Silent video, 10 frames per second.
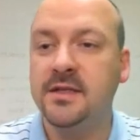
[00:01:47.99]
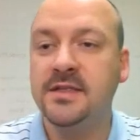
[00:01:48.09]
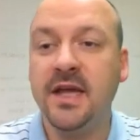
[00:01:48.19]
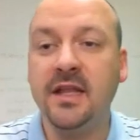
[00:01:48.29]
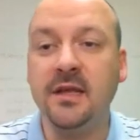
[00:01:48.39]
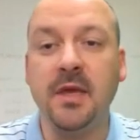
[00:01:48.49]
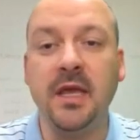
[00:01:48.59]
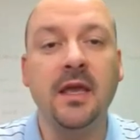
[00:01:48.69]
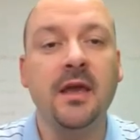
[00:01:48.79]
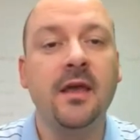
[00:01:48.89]
telling
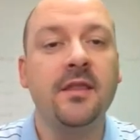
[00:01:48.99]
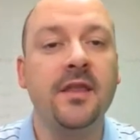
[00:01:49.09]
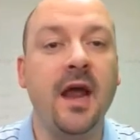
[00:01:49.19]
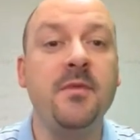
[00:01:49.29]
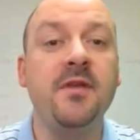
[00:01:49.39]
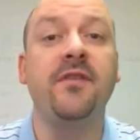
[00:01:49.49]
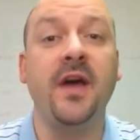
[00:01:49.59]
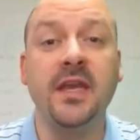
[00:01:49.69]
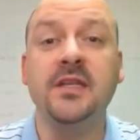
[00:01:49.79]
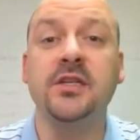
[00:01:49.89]
me that I'm
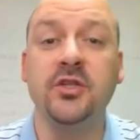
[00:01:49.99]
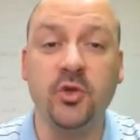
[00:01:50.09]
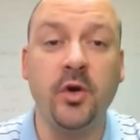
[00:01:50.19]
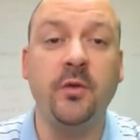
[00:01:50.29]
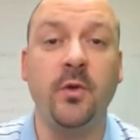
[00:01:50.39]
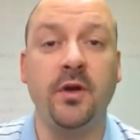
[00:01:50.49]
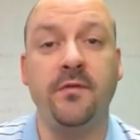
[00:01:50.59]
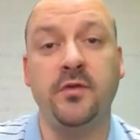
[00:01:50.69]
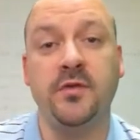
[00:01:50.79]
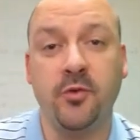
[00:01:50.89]
invited to join one of
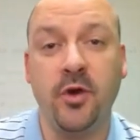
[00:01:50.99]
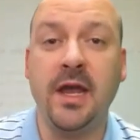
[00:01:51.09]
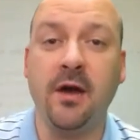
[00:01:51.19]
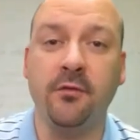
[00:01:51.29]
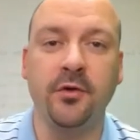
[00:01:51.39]
those breakout